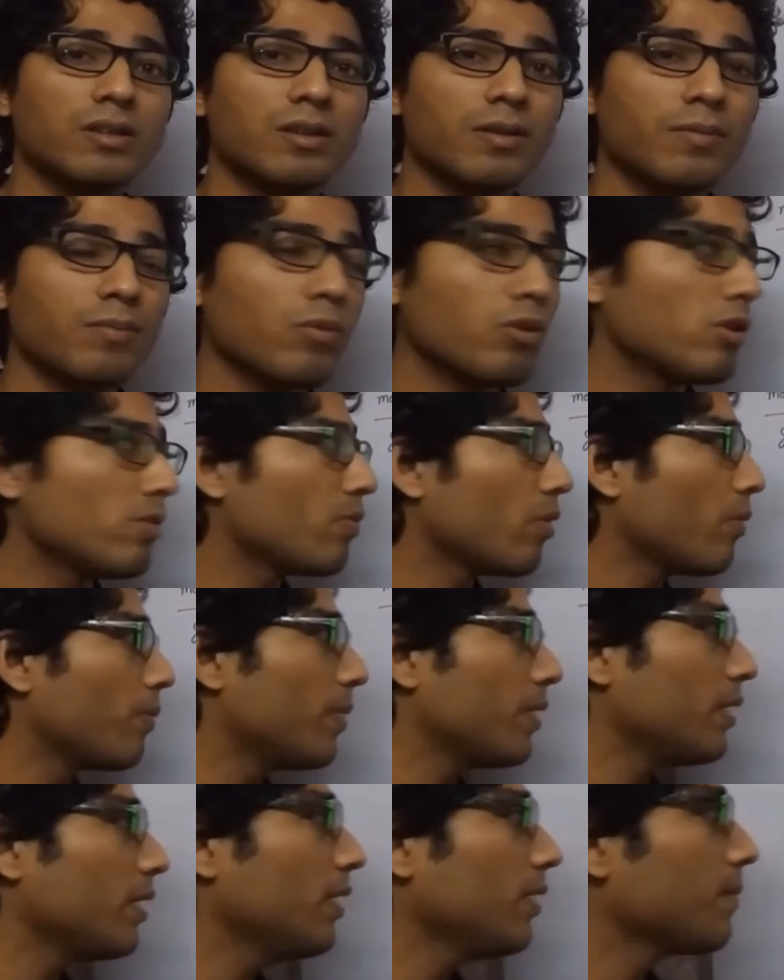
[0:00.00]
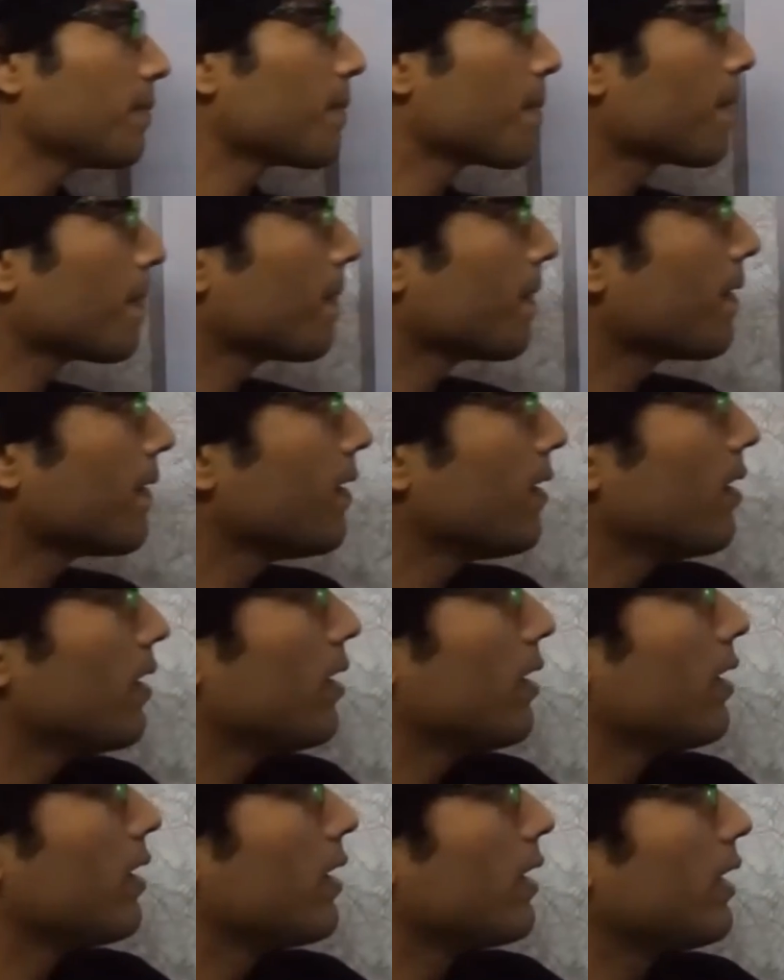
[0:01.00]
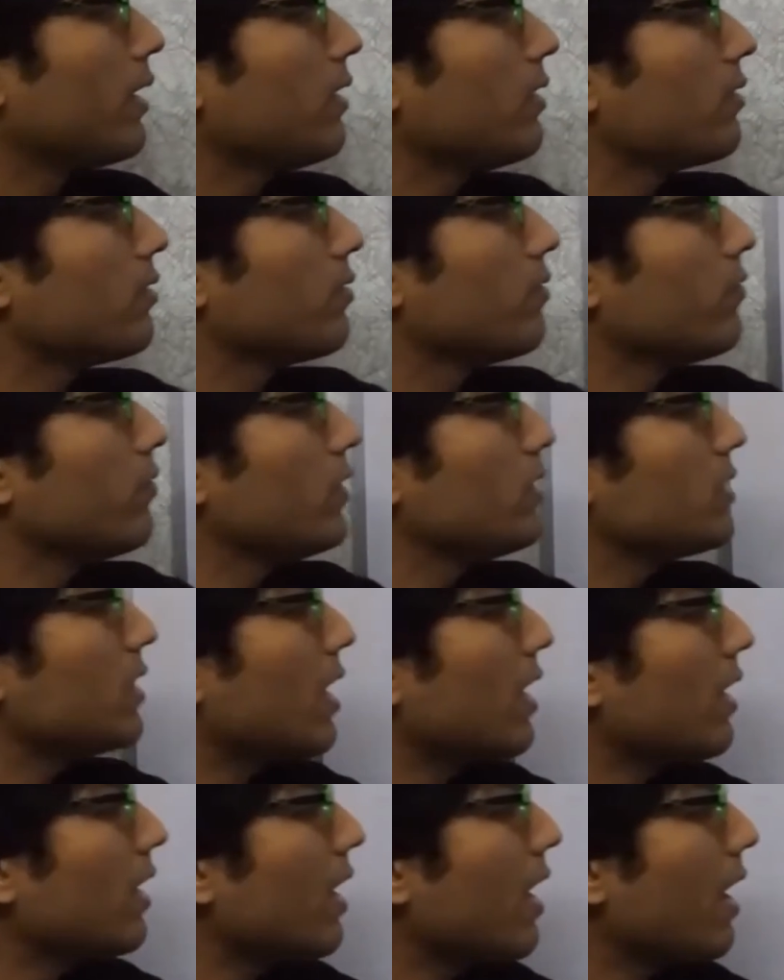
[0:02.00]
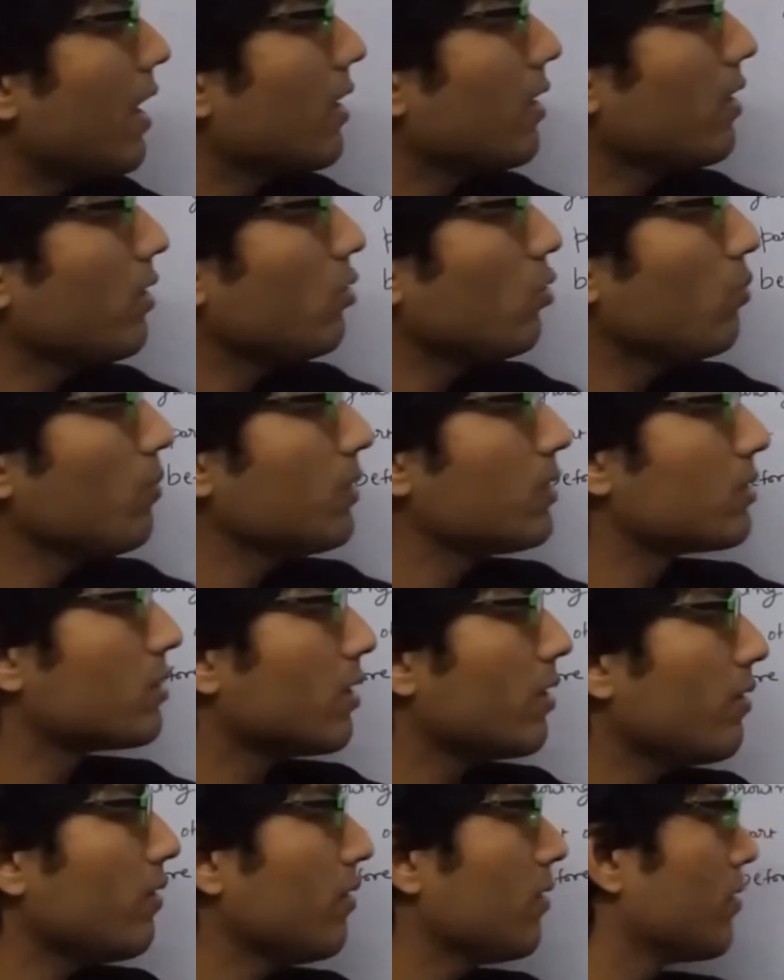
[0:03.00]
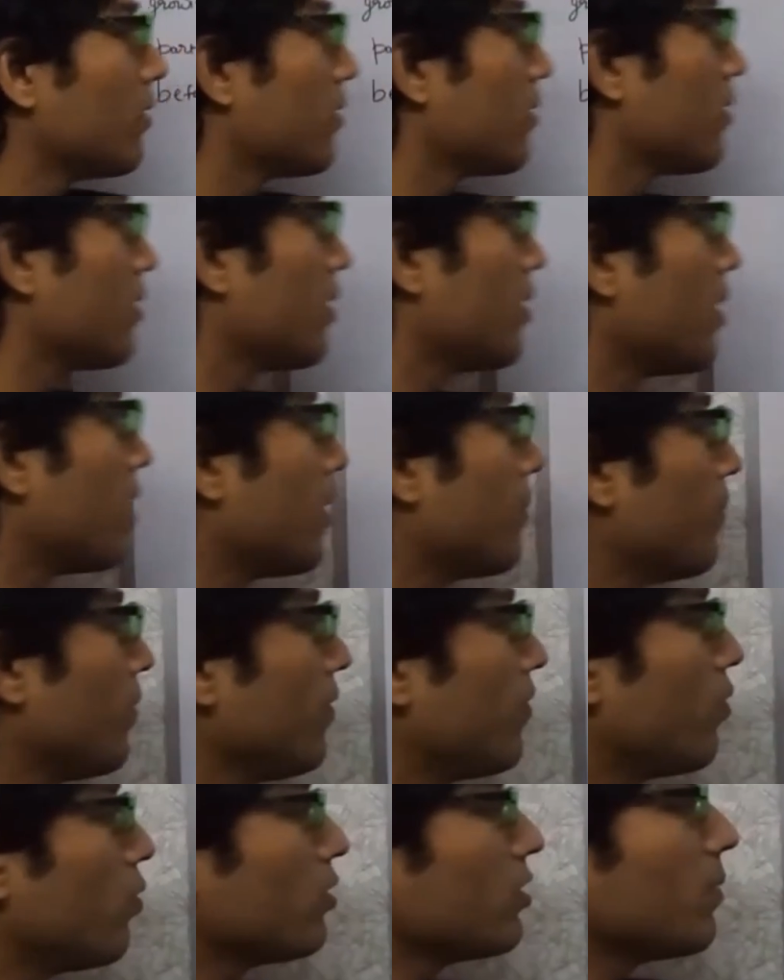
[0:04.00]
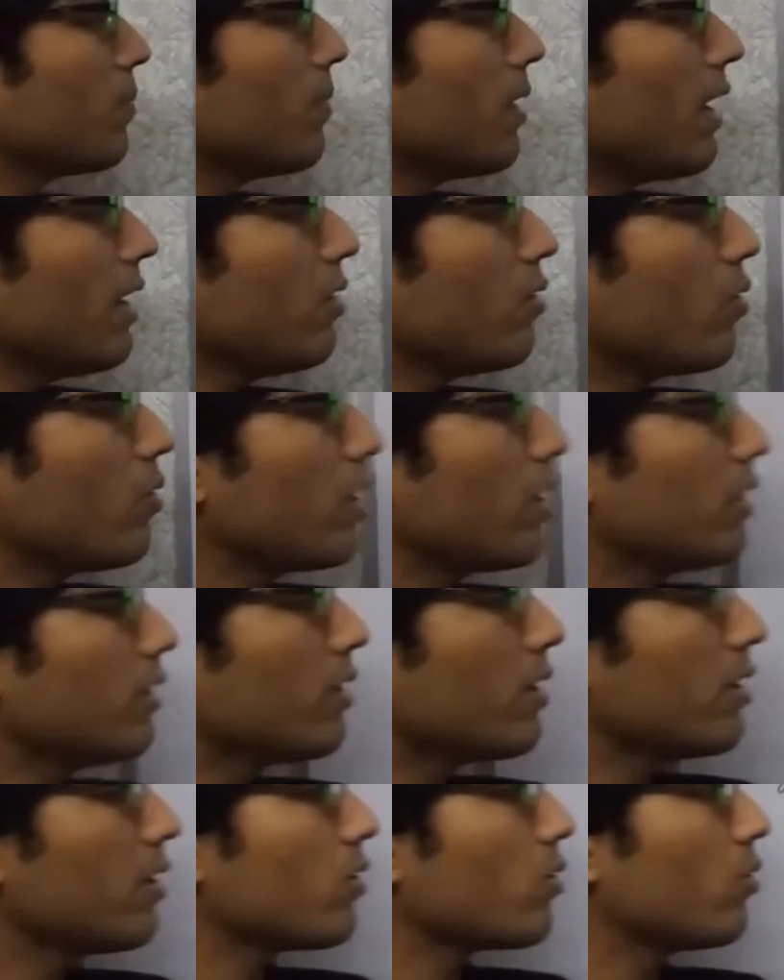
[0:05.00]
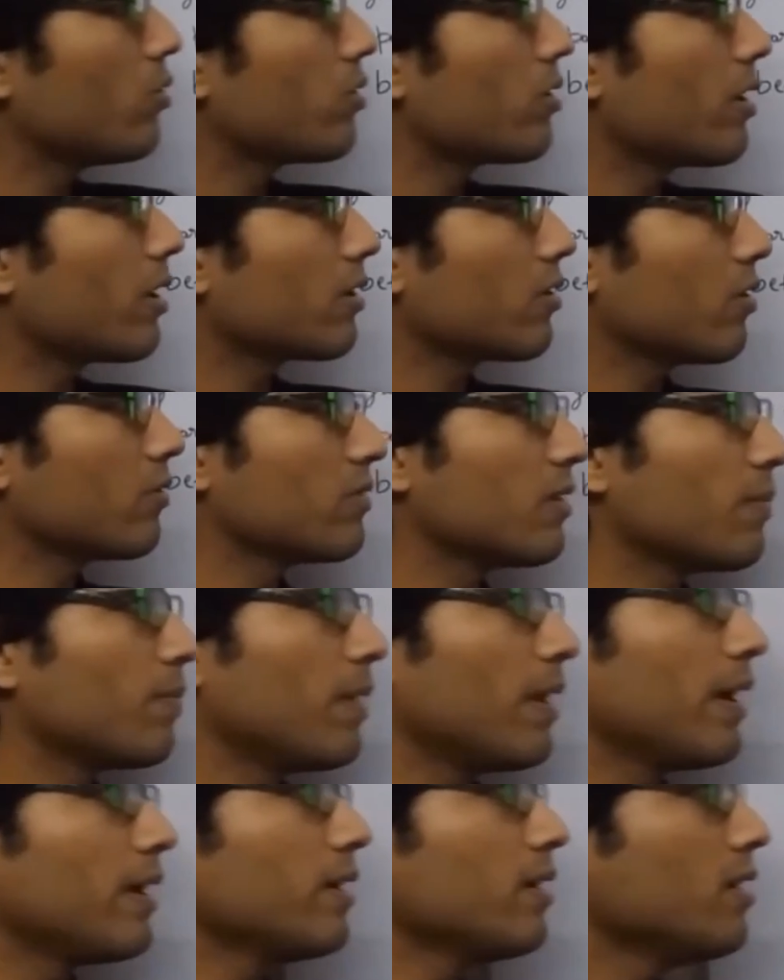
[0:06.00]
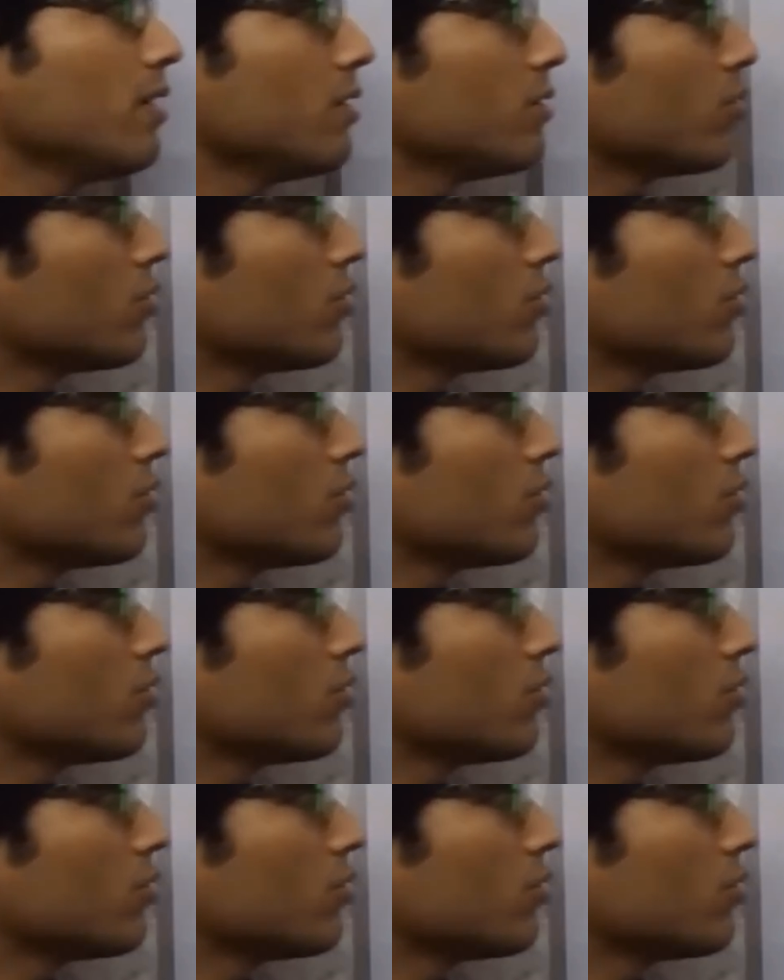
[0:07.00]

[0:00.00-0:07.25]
is an immovable property, and which are agreed to be served before supply or under a contract of supply.